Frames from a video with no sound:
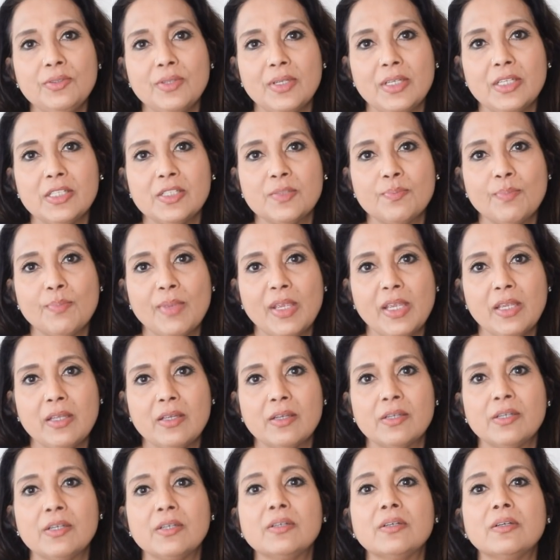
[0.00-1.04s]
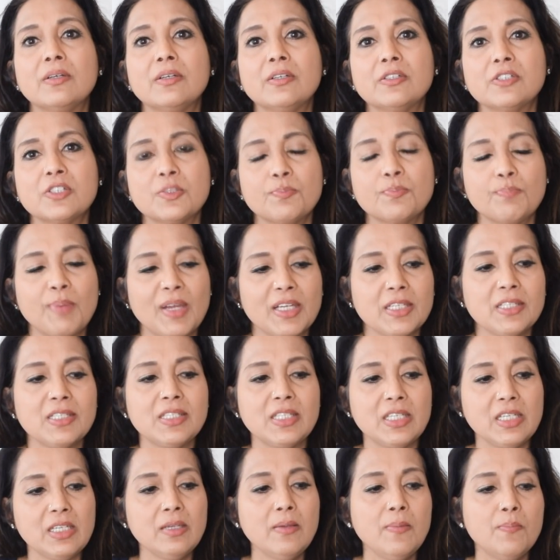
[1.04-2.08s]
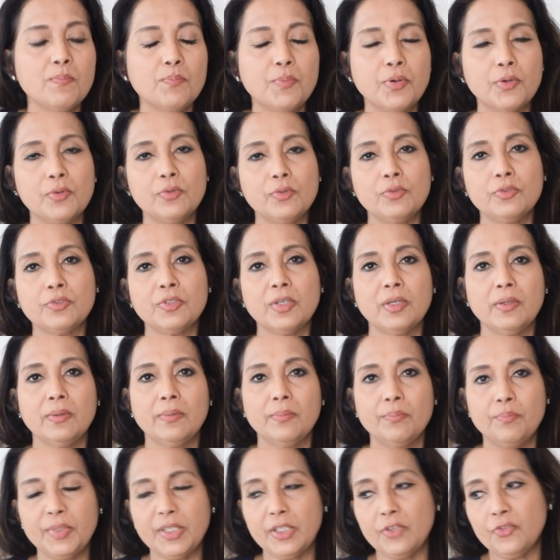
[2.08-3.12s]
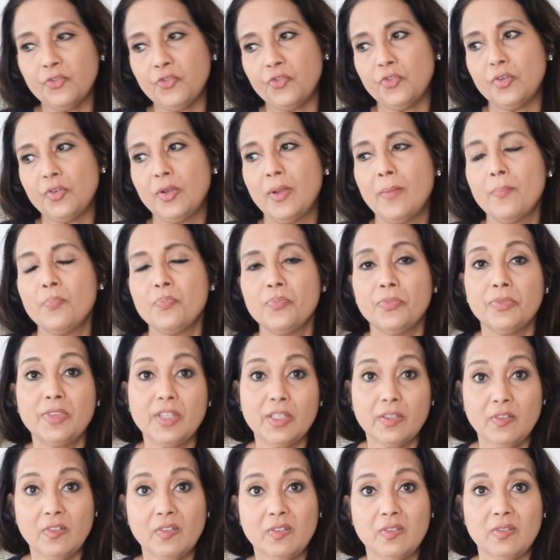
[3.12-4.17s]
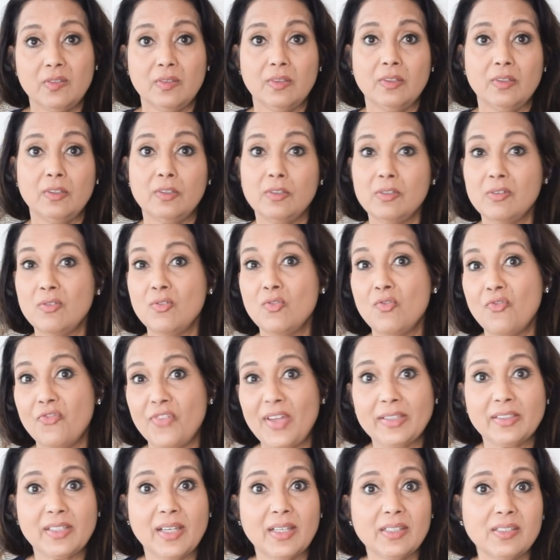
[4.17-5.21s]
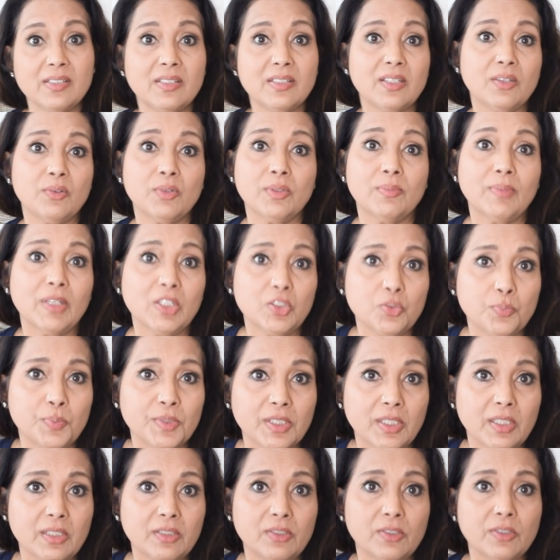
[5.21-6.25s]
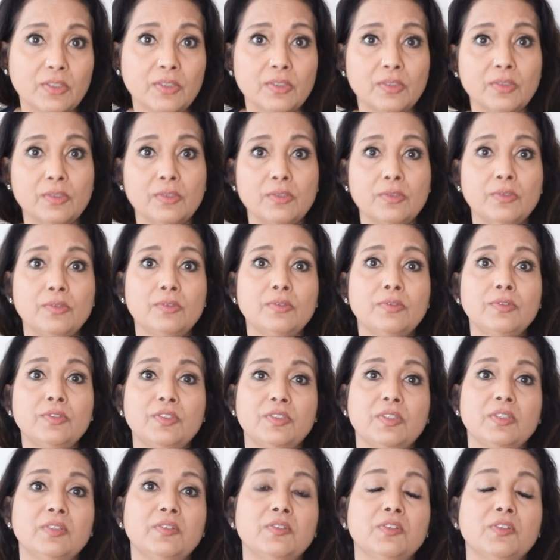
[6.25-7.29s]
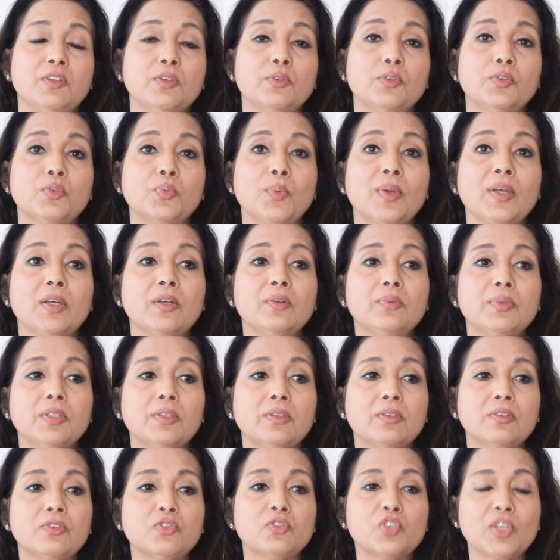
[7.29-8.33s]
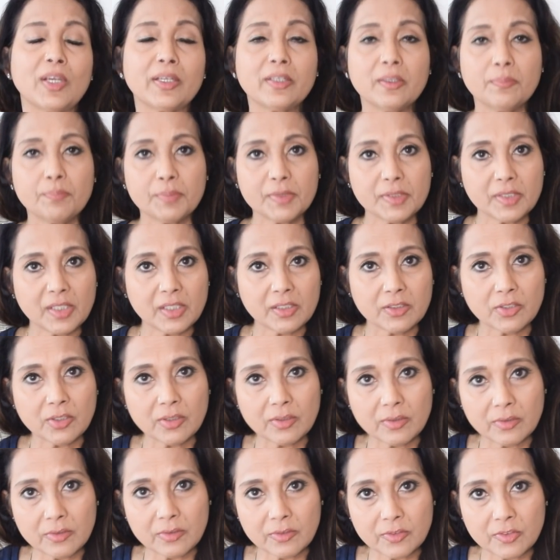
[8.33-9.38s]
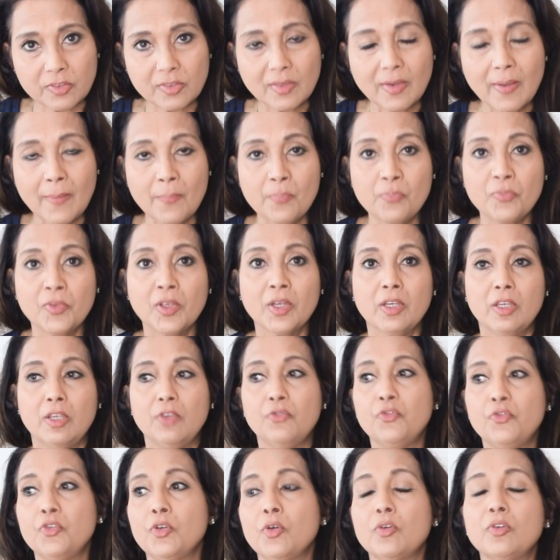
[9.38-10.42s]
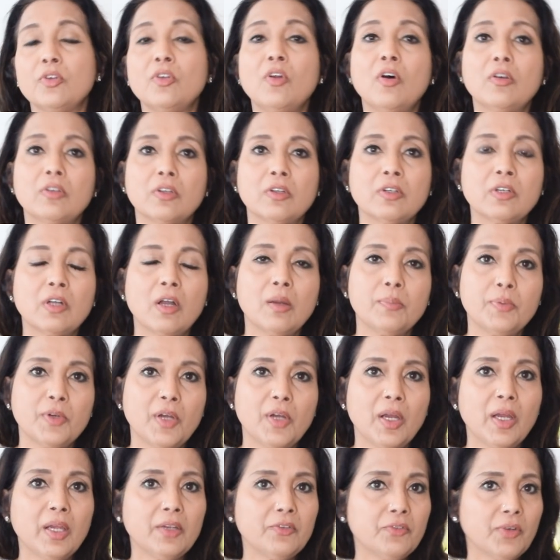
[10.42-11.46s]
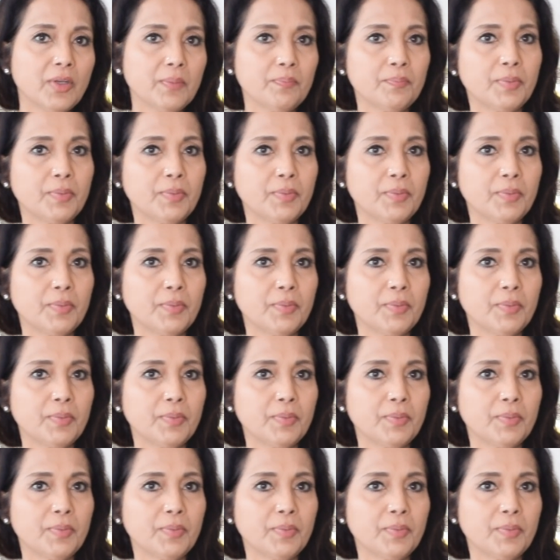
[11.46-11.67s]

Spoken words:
is make a spicy pulled beef. This fantastic with mashed potatoes. This goes well with jacket potatoes. If you're not a carbohydrate